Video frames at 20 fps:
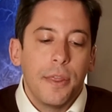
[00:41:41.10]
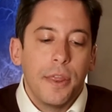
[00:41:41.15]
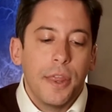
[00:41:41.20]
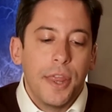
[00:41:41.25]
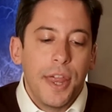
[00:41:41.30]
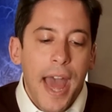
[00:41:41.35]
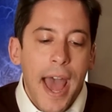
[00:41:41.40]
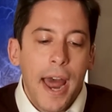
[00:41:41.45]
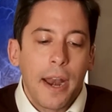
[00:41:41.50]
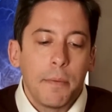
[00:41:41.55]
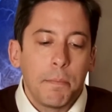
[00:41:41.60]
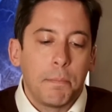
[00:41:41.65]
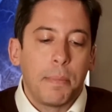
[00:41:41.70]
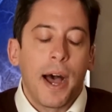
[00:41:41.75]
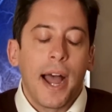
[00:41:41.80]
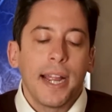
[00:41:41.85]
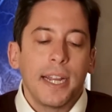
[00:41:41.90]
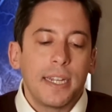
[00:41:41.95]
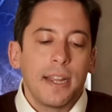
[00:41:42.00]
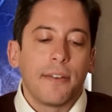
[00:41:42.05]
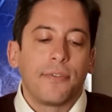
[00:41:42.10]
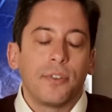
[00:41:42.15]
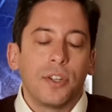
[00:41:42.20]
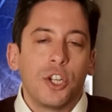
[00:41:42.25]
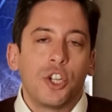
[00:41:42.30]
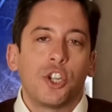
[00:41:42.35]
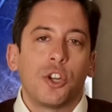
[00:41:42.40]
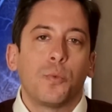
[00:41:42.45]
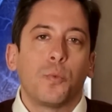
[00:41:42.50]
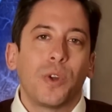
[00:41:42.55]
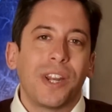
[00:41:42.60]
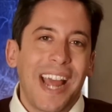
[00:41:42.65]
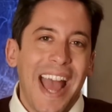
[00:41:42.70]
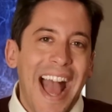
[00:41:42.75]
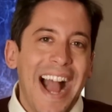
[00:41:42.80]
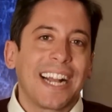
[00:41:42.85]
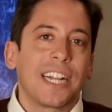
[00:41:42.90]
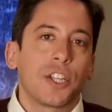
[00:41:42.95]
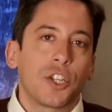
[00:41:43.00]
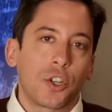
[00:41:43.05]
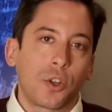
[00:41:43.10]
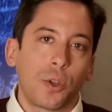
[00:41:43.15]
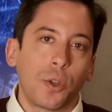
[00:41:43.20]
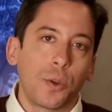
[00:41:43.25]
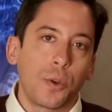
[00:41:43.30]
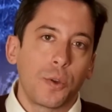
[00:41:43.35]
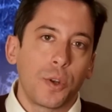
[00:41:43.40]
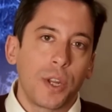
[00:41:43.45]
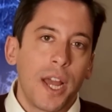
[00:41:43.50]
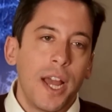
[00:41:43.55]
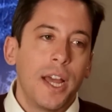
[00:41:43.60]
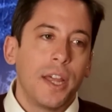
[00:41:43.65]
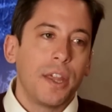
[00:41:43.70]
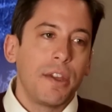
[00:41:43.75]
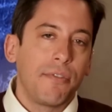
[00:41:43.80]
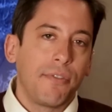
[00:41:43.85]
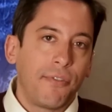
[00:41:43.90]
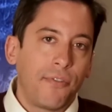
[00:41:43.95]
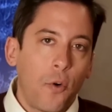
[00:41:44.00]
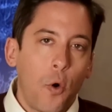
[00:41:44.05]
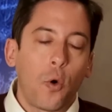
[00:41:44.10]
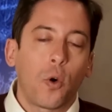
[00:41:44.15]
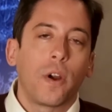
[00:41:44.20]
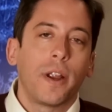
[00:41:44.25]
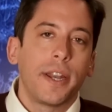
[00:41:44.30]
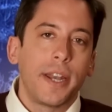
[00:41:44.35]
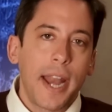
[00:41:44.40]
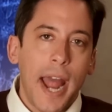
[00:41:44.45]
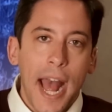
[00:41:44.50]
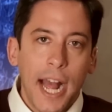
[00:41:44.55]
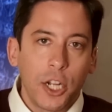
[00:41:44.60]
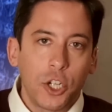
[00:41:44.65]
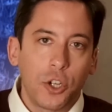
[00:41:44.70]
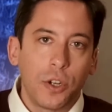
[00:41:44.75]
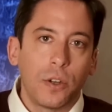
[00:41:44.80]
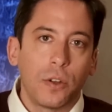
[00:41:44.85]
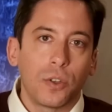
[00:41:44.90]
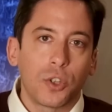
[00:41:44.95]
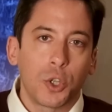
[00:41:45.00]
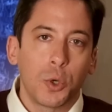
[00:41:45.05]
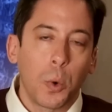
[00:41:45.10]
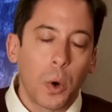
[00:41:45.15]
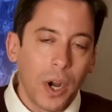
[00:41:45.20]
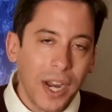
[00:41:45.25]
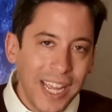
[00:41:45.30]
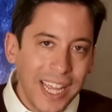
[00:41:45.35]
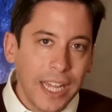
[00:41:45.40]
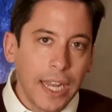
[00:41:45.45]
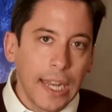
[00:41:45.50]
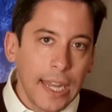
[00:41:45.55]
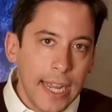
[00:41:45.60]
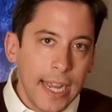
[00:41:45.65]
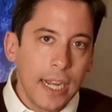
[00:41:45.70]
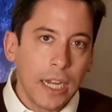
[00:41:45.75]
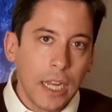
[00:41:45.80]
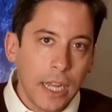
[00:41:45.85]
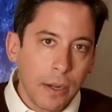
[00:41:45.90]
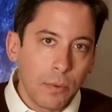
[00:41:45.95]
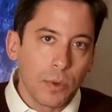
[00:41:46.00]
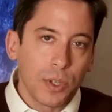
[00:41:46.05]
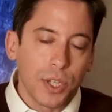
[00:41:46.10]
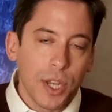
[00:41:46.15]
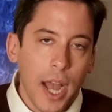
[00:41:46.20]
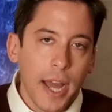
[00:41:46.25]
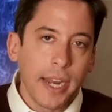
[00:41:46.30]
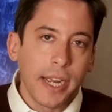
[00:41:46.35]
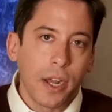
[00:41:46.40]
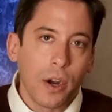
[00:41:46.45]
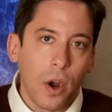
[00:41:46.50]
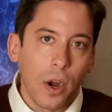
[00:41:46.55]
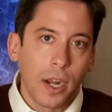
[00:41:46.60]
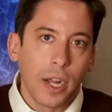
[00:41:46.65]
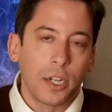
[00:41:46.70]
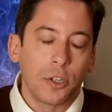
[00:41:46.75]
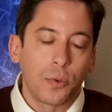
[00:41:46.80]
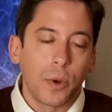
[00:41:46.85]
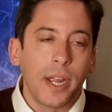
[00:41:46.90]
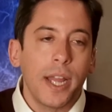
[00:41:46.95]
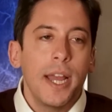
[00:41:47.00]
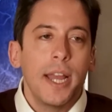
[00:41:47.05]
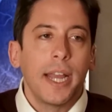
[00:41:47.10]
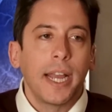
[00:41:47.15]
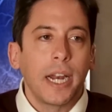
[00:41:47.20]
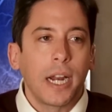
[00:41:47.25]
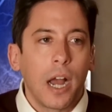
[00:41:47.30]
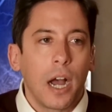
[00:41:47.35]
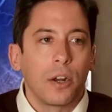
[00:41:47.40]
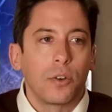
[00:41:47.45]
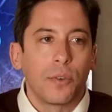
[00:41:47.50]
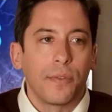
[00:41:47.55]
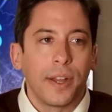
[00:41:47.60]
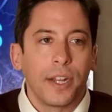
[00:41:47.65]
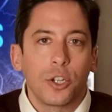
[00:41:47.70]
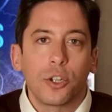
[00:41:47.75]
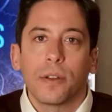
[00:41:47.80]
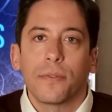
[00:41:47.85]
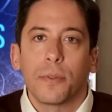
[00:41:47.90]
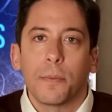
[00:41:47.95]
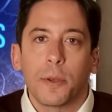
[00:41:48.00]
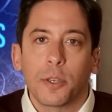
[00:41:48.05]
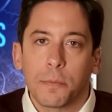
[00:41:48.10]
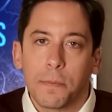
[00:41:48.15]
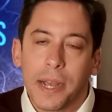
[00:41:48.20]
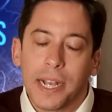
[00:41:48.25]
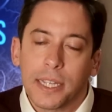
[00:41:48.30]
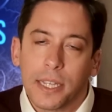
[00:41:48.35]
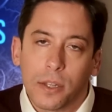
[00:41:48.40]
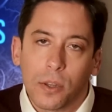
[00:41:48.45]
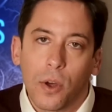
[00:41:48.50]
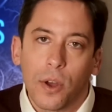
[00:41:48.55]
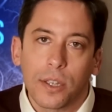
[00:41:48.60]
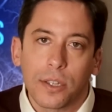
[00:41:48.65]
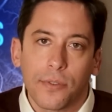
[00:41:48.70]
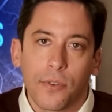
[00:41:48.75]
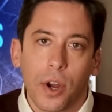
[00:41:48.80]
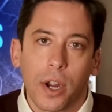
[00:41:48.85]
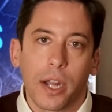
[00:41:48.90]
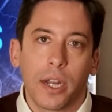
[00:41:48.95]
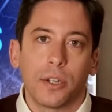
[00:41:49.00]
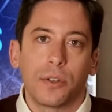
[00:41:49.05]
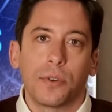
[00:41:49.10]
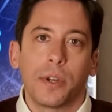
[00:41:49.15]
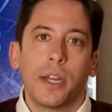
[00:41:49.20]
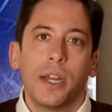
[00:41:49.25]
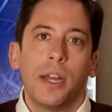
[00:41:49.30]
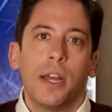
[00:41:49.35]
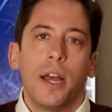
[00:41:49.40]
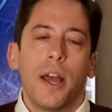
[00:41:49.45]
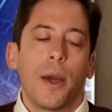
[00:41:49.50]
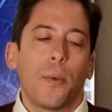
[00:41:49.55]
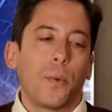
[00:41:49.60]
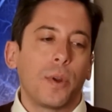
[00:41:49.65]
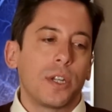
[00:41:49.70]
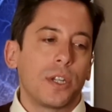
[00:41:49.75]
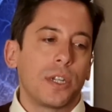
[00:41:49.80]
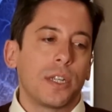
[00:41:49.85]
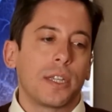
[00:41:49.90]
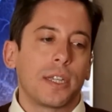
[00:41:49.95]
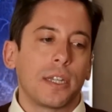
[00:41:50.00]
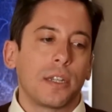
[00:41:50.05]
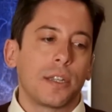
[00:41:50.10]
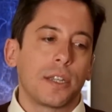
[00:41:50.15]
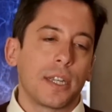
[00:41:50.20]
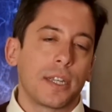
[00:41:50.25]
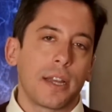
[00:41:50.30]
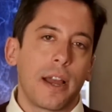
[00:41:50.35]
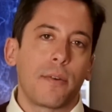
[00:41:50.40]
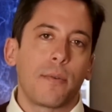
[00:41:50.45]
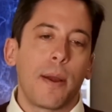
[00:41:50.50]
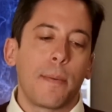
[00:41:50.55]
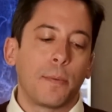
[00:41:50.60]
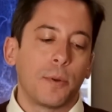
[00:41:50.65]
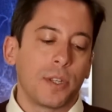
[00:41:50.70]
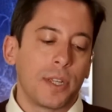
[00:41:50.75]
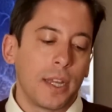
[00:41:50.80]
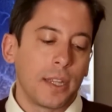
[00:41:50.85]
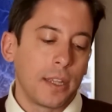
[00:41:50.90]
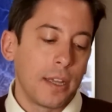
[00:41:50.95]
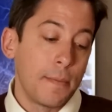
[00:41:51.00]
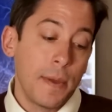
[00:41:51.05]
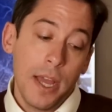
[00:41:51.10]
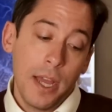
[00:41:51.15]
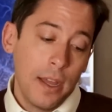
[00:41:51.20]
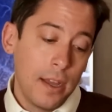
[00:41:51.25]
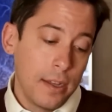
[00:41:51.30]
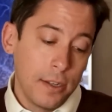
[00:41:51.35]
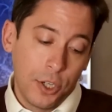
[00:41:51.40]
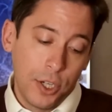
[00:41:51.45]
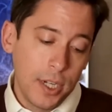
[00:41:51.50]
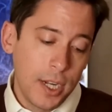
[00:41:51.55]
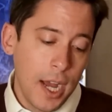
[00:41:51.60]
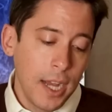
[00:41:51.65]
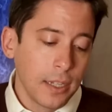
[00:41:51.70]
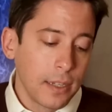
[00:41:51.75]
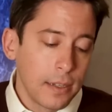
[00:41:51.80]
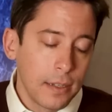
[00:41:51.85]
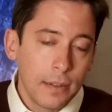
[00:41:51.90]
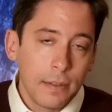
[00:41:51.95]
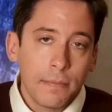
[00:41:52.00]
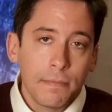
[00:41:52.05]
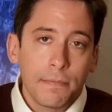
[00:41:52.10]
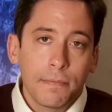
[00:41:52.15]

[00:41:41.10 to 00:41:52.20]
that by definition would exclude the foreign nationals who are illegally residing in our country in contravention of the most basic laws of our country. And what does she say? She says, I represent them. She does.